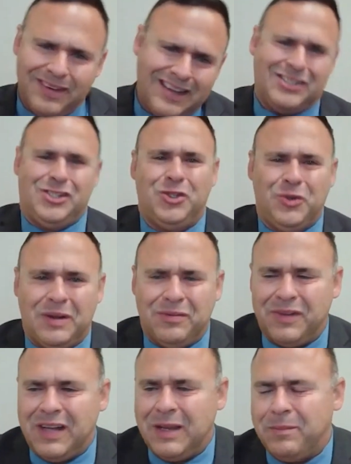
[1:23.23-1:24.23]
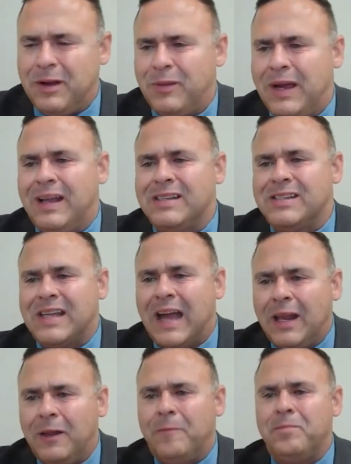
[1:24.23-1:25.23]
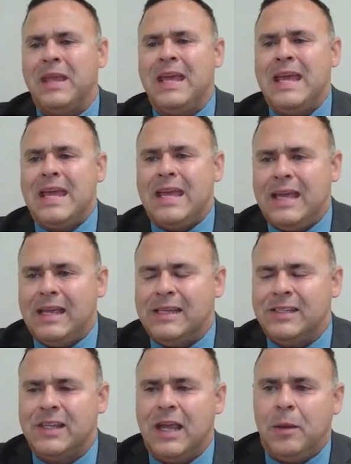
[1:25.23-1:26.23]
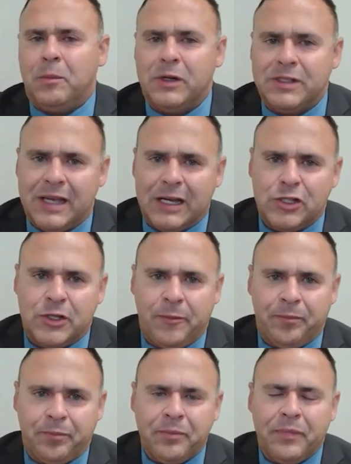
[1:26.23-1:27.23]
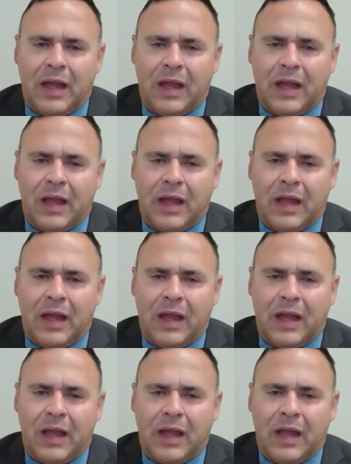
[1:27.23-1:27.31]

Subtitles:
Get to it, Felipe, right? Asylum is protection